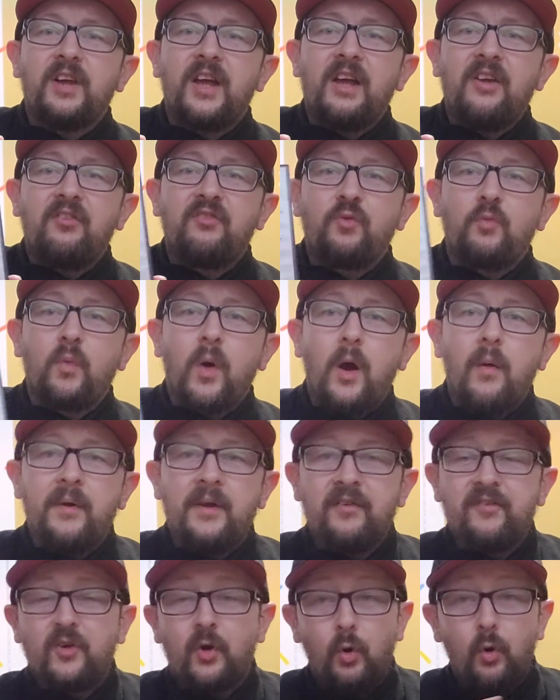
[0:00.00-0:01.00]
Astro Warrior,
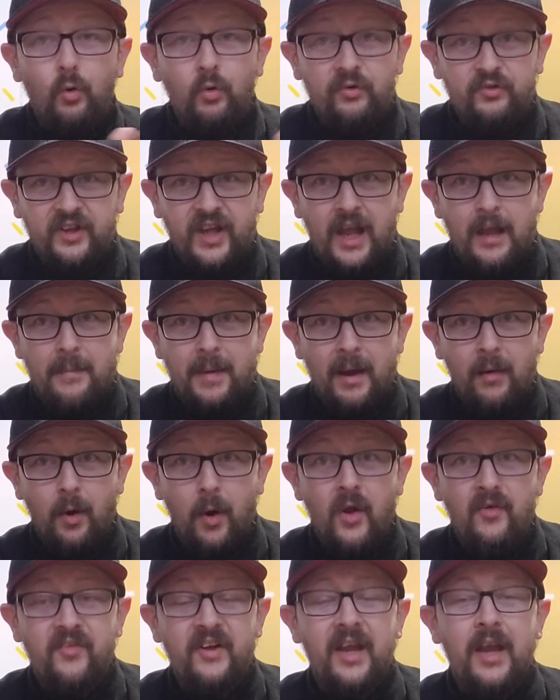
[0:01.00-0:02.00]
of course, came out
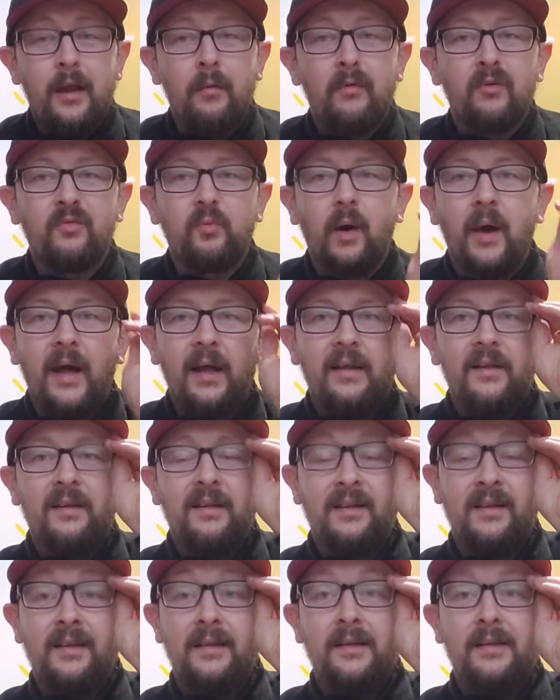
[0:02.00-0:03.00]
over here as well.
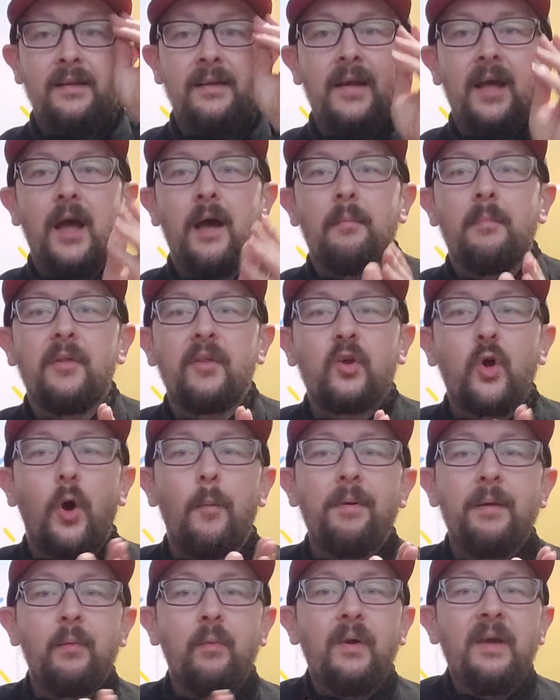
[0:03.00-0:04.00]
But the
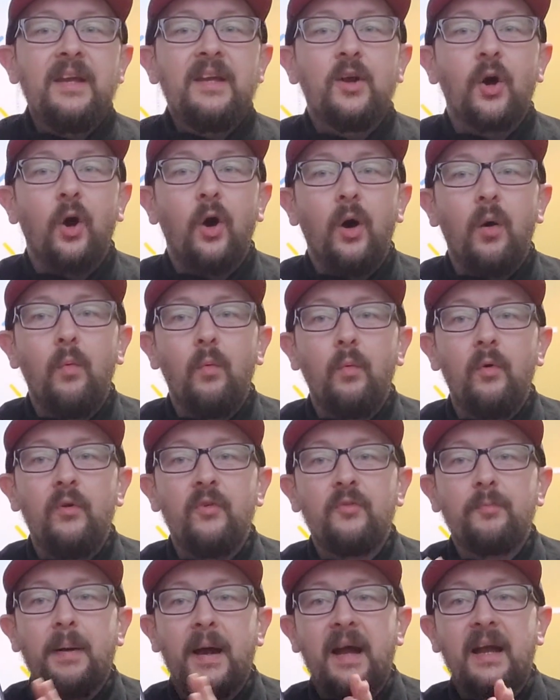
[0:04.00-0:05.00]
copy we got was
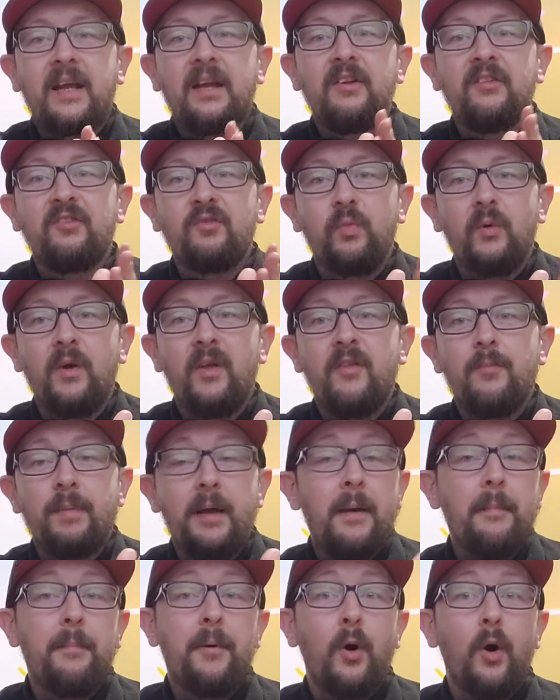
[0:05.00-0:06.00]
packaged with
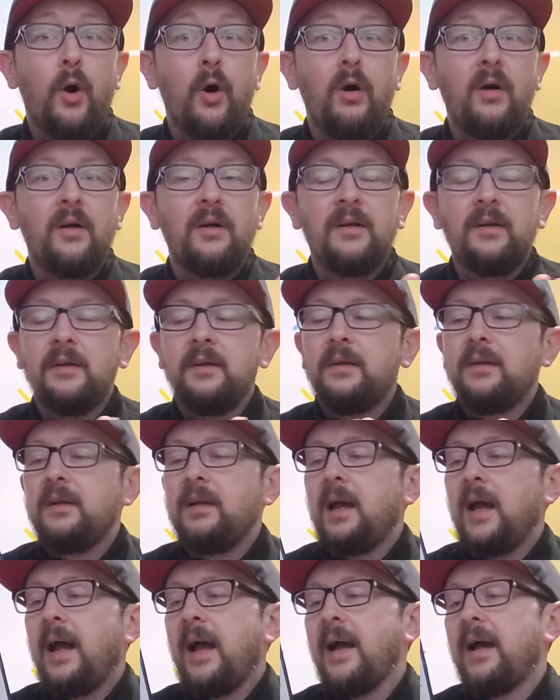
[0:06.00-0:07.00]
Pit-Pot,
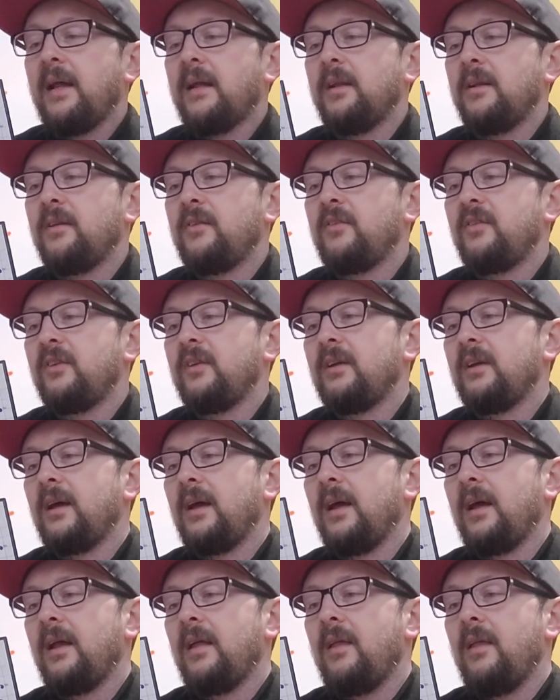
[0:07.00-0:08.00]
and
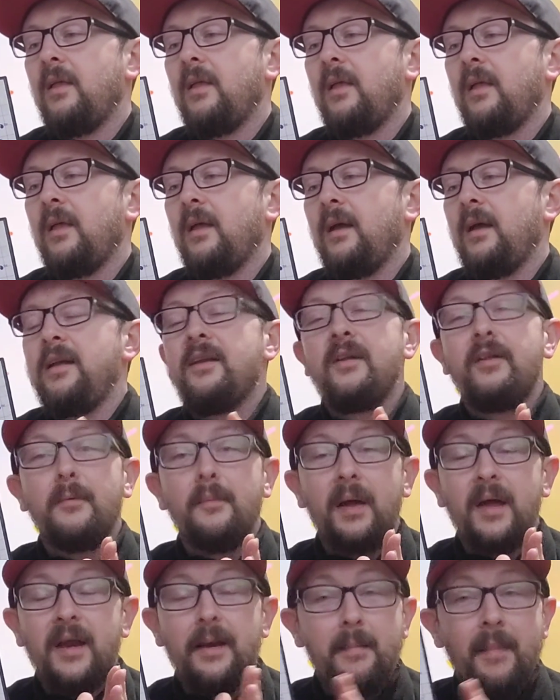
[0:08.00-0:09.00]

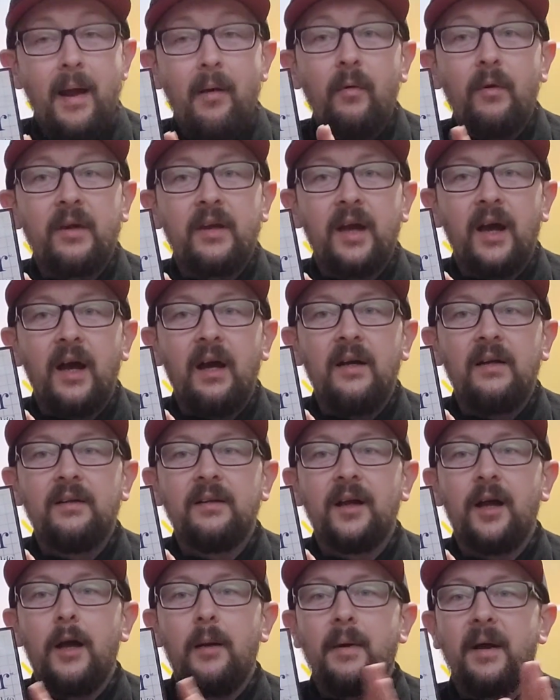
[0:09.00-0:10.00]
in America,
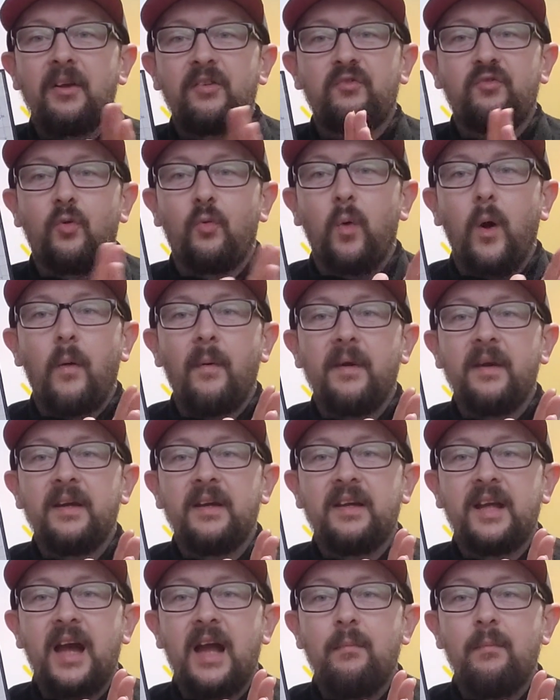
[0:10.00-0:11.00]
Astro Warrior
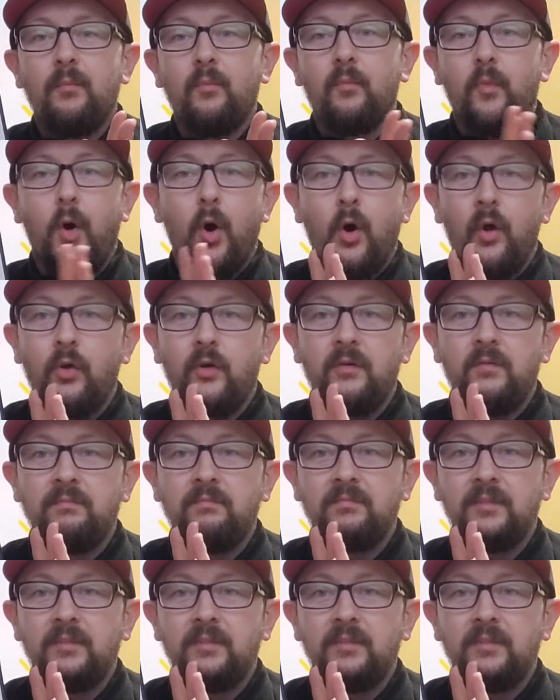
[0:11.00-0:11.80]
came on